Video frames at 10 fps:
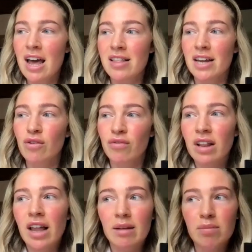that you
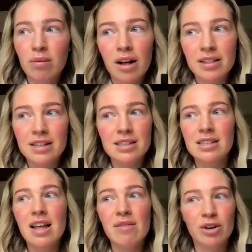feel like, wow, this is
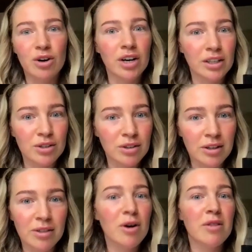never going to,
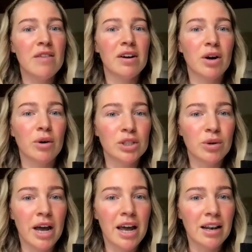not, never going
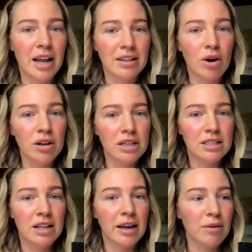to end. Like all
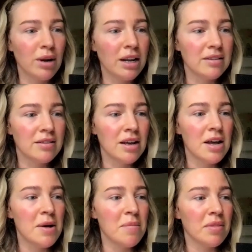these like really
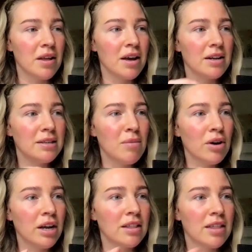uh,
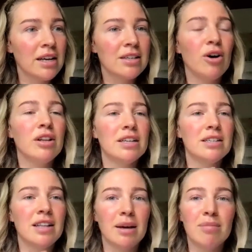demonic things, all
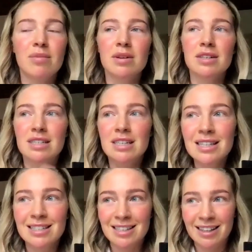these like
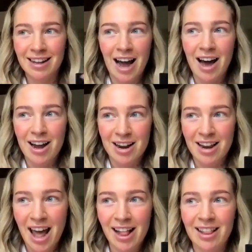sins are in
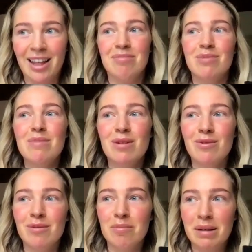hell, like
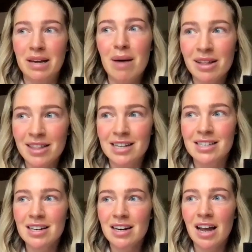people becoming their
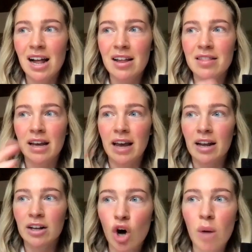sin in hell, and they're
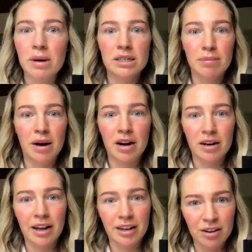getting tormented by it,
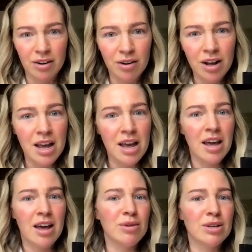like, you know.
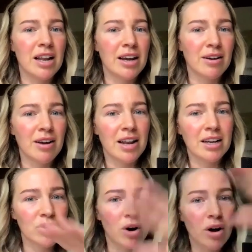It was like, and I saw